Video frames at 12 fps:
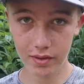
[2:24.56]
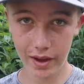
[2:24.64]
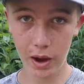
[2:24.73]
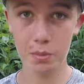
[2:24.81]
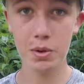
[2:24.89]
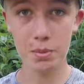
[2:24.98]

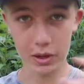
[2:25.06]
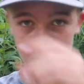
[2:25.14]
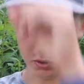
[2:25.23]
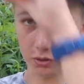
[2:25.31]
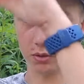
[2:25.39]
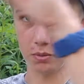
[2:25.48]
how many
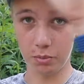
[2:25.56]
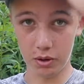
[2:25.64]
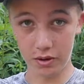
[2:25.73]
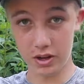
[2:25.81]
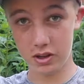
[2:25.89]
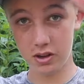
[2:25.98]
pixels
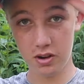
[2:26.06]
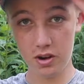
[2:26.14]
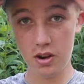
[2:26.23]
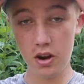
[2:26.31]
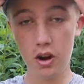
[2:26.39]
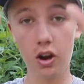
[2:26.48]
per inch
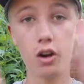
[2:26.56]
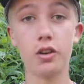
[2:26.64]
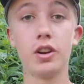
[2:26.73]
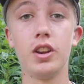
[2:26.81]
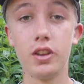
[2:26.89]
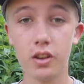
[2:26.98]

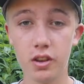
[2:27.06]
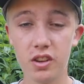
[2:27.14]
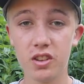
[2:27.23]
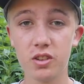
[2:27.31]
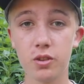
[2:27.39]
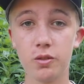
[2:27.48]
are in
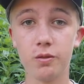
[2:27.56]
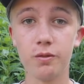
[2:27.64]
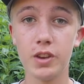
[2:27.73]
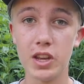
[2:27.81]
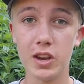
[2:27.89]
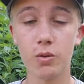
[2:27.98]
your
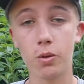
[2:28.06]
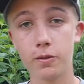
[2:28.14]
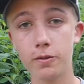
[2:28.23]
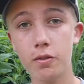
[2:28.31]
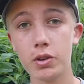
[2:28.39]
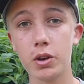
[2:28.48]
video or
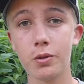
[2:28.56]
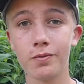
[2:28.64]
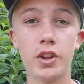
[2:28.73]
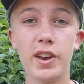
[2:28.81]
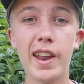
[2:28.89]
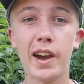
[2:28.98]
photo.
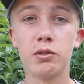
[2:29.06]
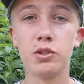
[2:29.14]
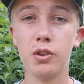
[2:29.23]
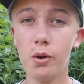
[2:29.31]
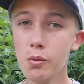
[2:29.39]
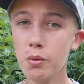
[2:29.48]
Now,
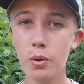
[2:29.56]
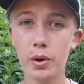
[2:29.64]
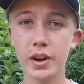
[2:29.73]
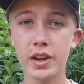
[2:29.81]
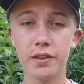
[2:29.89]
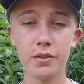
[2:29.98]
don't
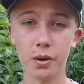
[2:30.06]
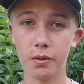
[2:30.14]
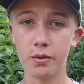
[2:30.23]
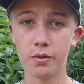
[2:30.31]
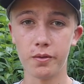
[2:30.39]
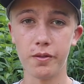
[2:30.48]
worry if
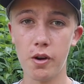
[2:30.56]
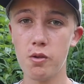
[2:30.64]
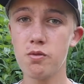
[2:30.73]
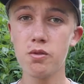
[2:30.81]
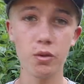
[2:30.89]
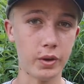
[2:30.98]
your
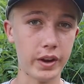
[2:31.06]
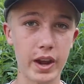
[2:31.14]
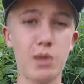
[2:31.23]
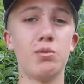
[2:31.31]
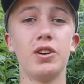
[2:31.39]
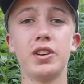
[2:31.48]
phone or
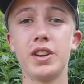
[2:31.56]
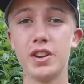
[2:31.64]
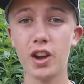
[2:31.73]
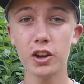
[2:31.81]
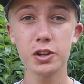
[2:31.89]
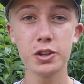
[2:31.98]
camera
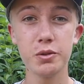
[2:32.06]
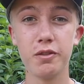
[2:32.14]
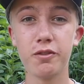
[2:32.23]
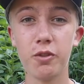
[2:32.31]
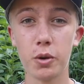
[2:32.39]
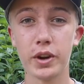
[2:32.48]
cannot shoot
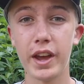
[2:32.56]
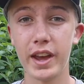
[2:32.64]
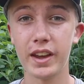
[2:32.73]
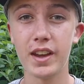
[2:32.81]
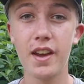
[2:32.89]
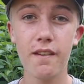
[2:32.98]
in 4K.
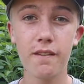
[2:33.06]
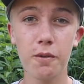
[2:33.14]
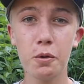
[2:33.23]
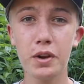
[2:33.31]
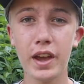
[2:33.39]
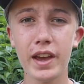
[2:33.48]

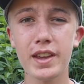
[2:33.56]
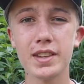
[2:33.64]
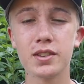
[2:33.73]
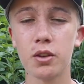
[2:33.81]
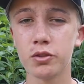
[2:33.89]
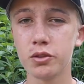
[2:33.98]
4K
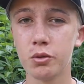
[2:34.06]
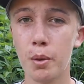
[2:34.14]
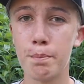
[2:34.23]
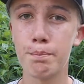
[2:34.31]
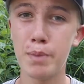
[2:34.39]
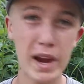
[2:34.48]
is also
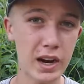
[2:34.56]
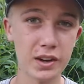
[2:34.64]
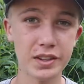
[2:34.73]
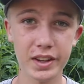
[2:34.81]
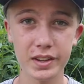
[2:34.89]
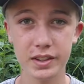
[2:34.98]
a
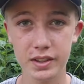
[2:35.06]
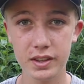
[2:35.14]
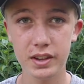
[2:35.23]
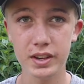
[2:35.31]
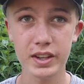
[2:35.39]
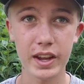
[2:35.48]
bear to
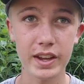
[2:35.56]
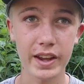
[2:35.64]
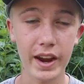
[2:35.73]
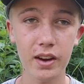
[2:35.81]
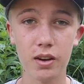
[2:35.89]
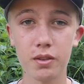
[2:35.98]
take
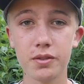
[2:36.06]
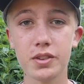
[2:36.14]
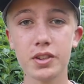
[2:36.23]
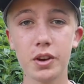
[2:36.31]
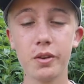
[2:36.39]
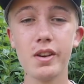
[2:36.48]
care of.
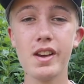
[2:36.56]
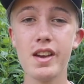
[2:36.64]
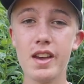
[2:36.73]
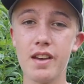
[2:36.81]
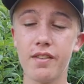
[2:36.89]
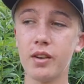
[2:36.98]
So
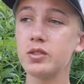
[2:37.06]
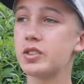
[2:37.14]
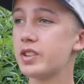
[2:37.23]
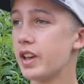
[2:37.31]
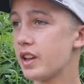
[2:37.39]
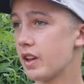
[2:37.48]
if I was
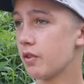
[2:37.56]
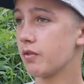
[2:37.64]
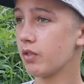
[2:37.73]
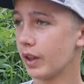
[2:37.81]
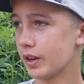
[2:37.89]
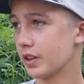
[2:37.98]
to take a
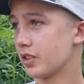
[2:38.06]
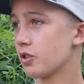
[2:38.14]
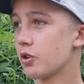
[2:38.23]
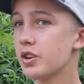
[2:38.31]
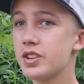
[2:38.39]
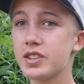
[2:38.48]

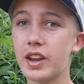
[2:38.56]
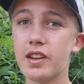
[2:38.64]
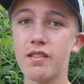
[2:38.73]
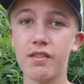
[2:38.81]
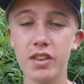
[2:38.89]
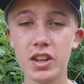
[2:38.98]

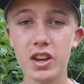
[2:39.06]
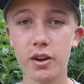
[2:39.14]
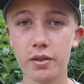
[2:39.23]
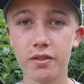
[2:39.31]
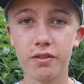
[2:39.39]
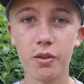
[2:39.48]
30-second
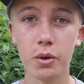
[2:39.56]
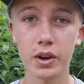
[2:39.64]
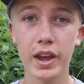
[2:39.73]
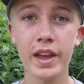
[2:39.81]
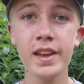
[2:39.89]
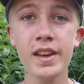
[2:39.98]
video in
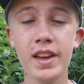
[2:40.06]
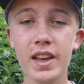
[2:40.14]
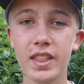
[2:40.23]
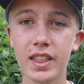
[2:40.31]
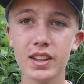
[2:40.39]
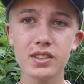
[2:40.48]
4K,
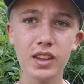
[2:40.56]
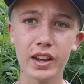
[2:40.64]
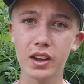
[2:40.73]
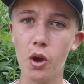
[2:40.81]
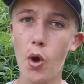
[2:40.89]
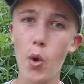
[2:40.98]
that's
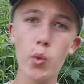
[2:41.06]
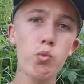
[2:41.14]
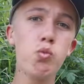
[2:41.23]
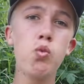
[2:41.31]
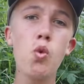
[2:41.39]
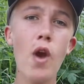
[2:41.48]
like
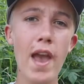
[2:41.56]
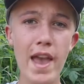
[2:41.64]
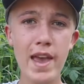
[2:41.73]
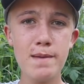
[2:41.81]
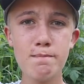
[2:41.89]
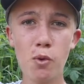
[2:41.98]

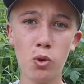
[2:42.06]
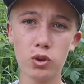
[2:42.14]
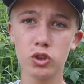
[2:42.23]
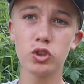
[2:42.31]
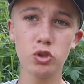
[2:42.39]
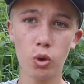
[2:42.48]
way
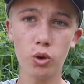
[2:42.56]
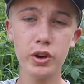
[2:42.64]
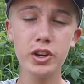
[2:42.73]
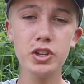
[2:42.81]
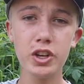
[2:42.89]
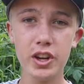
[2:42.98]
more
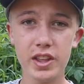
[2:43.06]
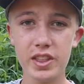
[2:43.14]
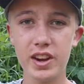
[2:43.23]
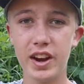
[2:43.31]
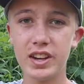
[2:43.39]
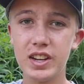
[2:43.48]
storage
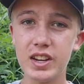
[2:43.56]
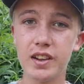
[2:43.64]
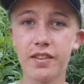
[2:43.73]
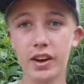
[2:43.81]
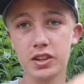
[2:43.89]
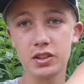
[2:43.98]
than I need
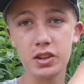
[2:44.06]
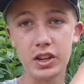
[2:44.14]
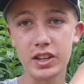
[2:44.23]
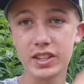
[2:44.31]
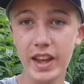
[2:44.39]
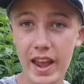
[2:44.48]
if I just
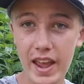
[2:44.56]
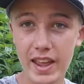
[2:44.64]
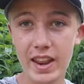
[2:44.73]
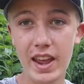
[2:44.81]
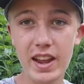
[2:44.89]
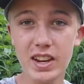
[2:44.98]
took a
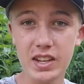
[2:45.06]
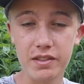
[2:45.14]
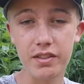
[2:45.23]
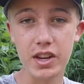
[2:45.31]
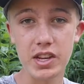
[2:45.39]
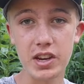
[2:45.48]

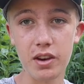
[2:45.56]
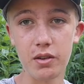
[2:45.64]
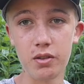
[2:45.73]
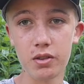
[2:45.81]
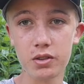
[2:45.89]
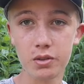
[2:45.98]
1080
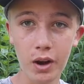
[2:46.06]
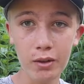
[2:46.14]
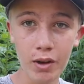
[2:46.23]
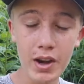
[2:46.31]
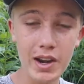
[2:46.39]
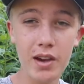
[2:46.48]
video. So
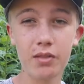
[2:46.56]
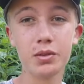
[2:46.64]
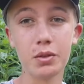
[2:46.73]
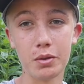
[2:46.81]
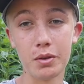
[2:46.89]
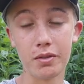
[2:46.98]
right now
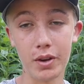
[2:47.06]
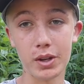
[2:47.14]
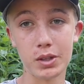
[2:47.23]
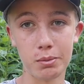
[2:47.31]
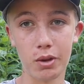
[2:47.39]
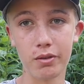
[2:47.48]
I'm doing with
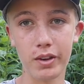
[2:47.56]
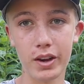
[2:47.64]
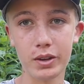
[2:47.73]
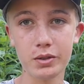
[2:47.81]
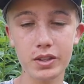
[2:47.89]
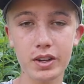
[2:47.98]
very small
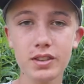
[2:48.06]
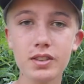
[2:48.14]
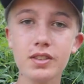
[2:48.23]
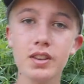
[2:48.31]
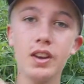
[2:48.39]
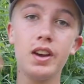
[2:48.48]
file
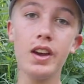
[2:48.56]
sizes.